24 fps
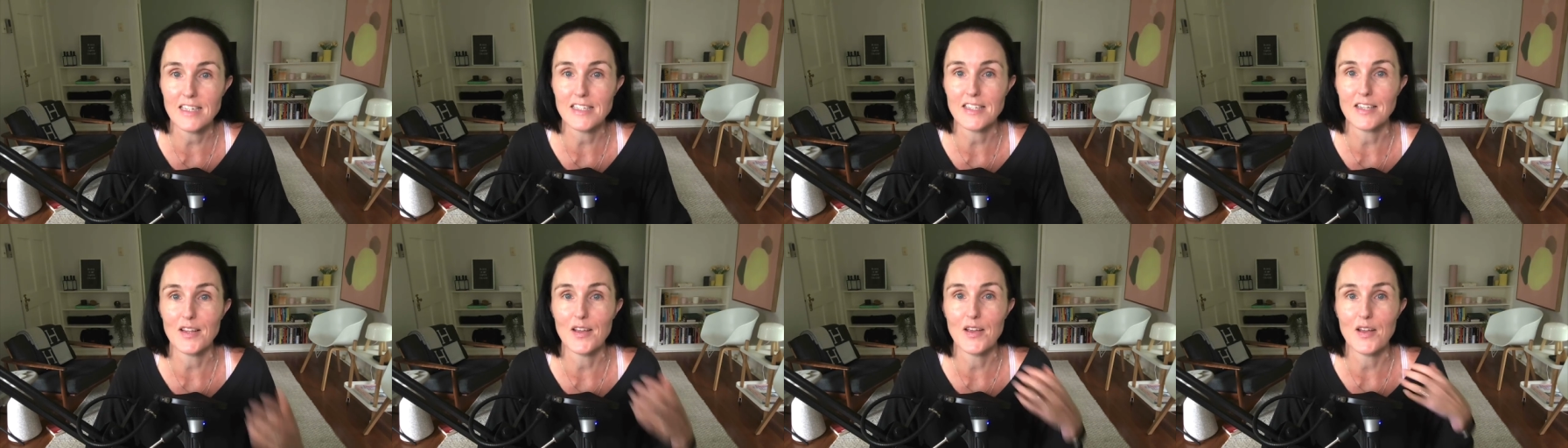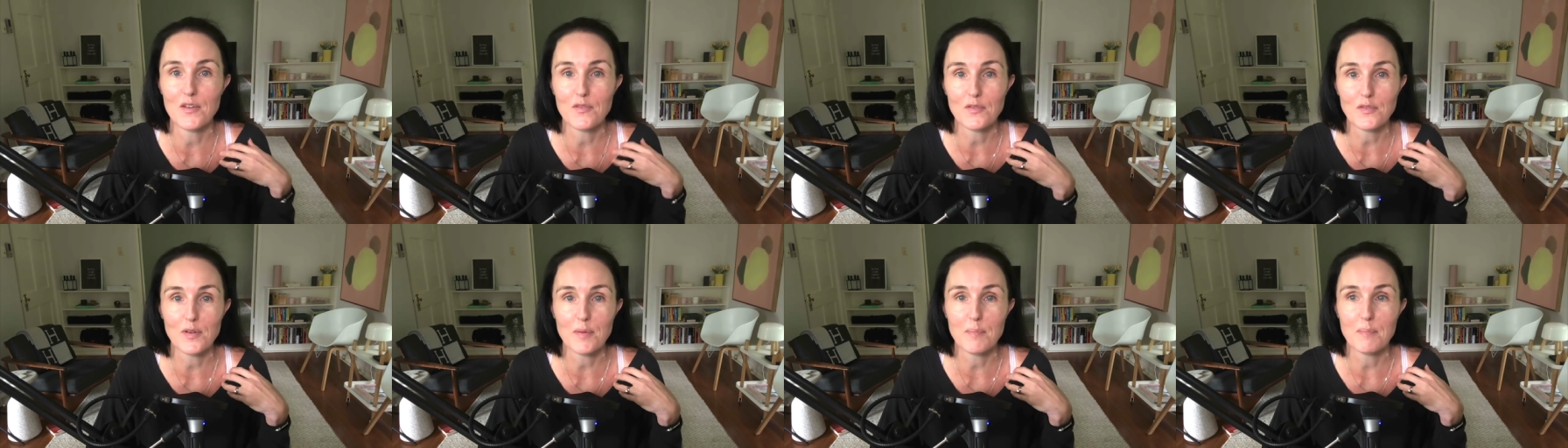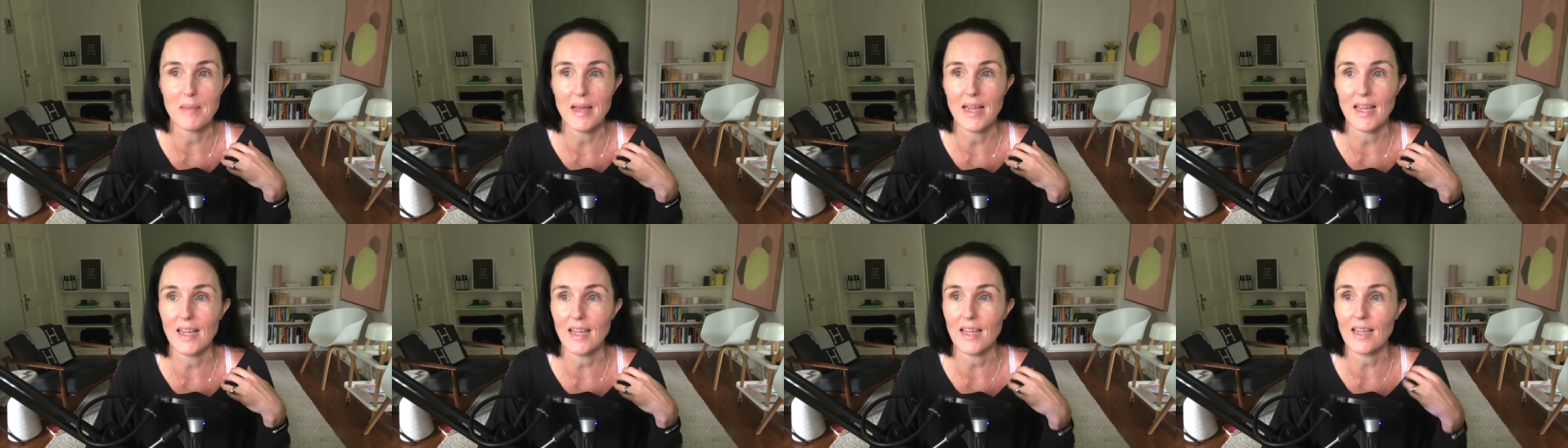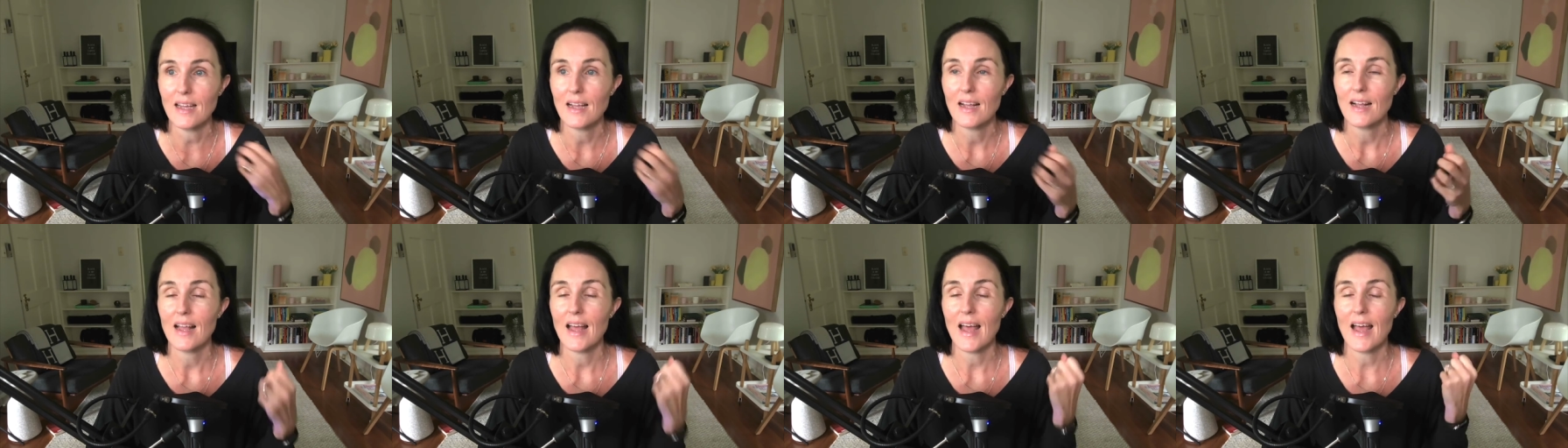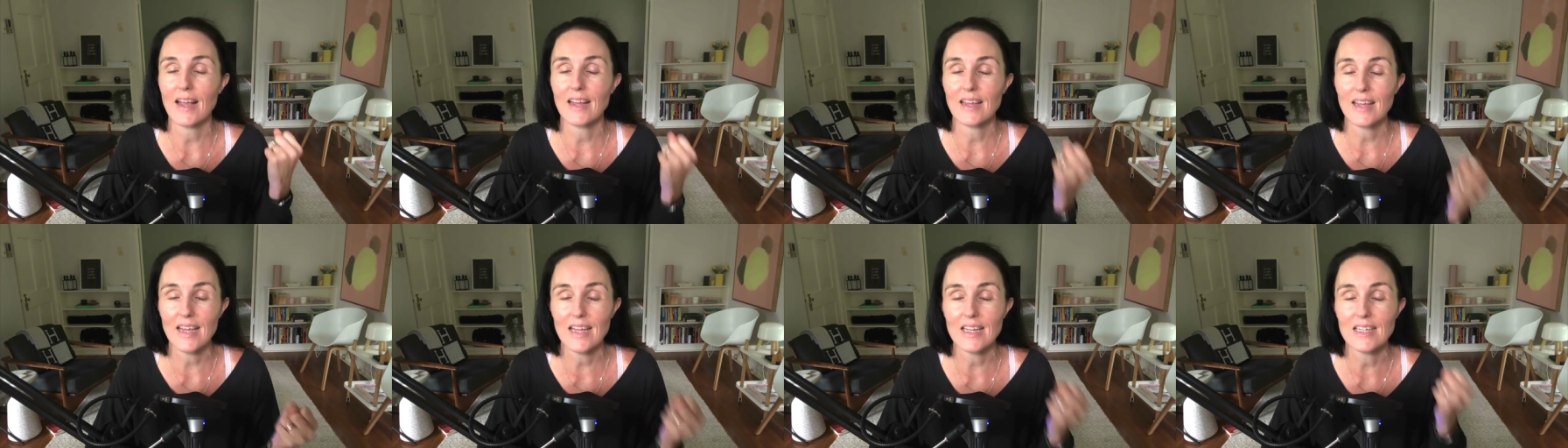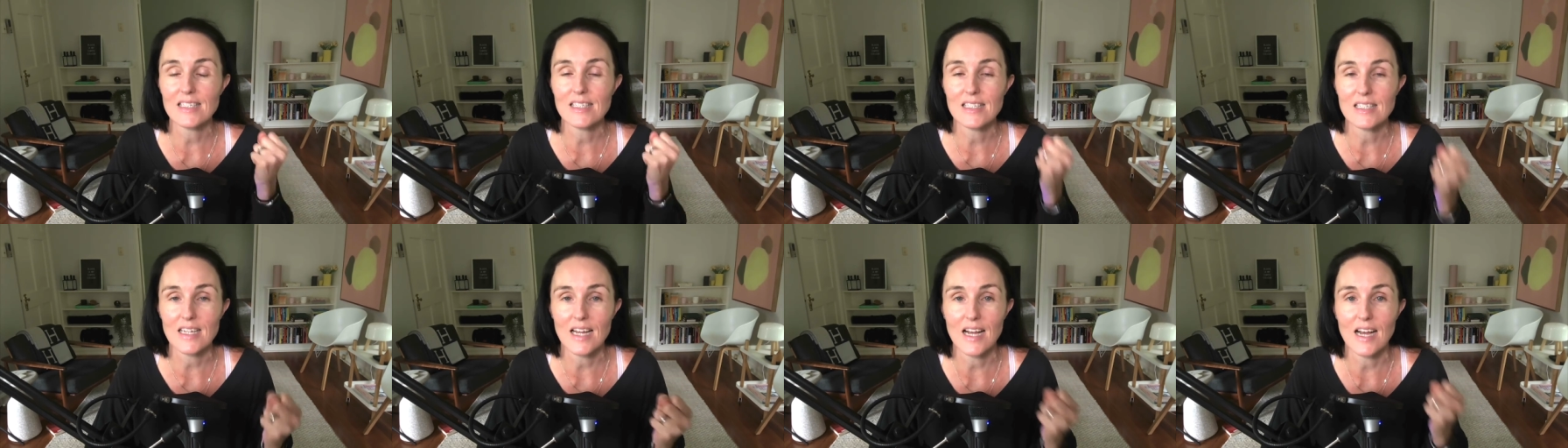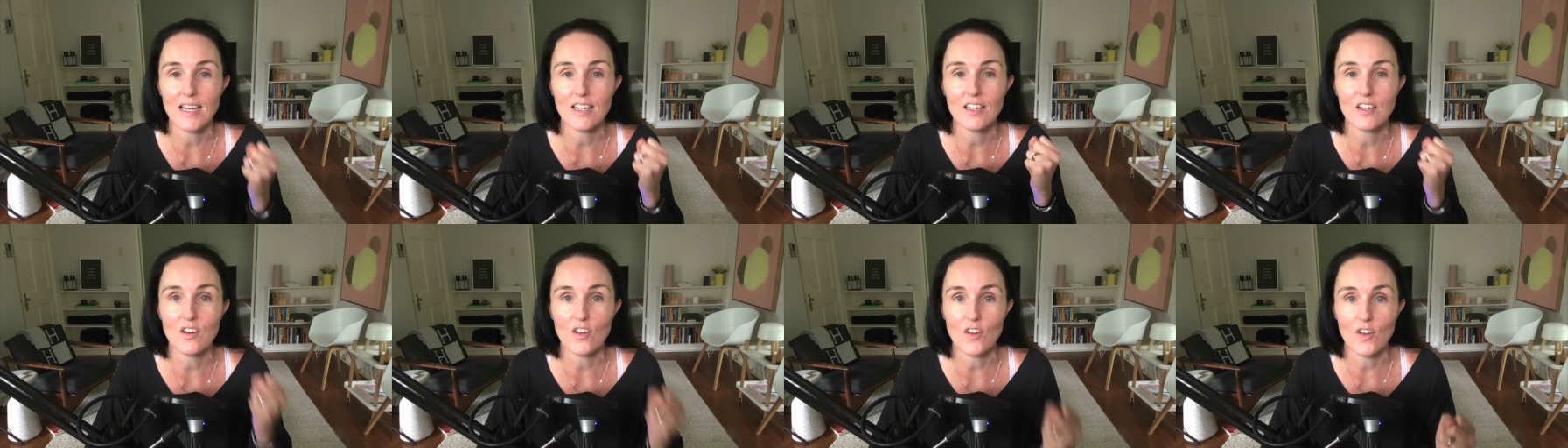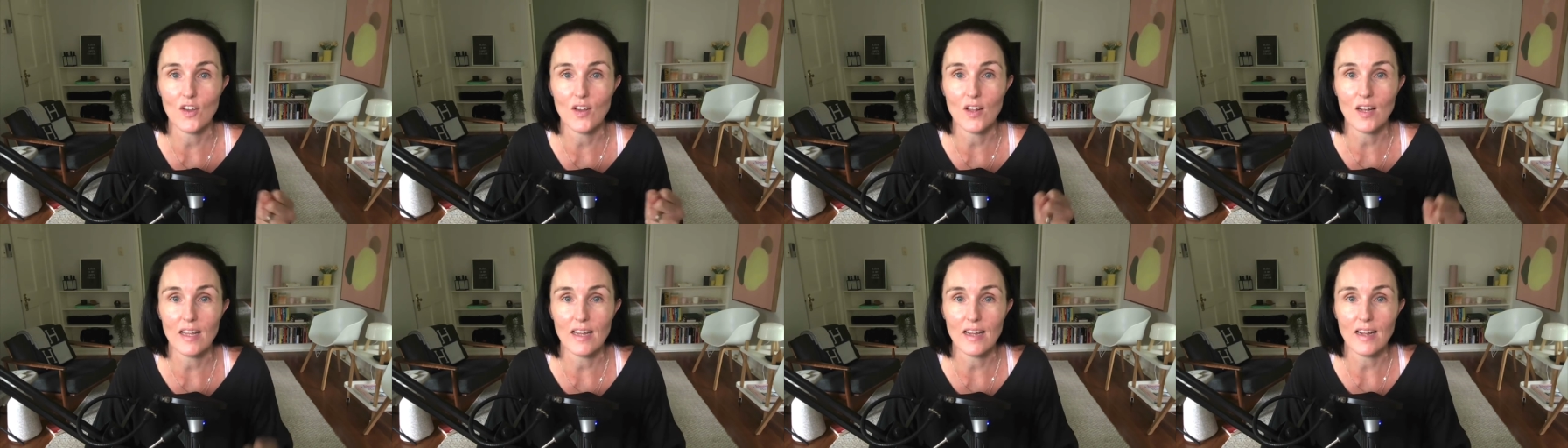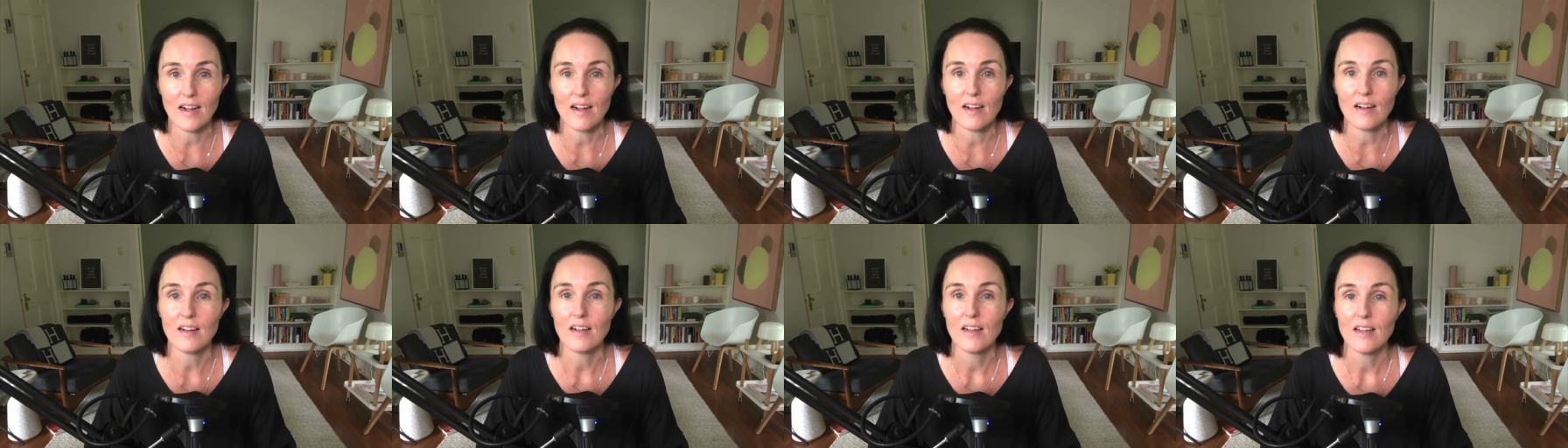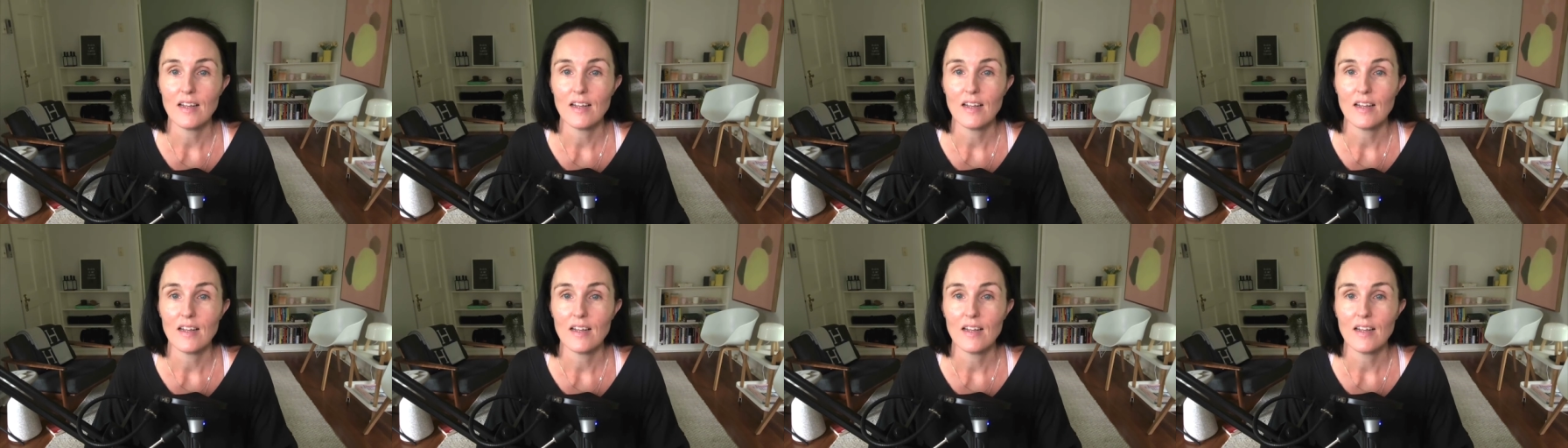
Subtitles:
learn from me and get started earlier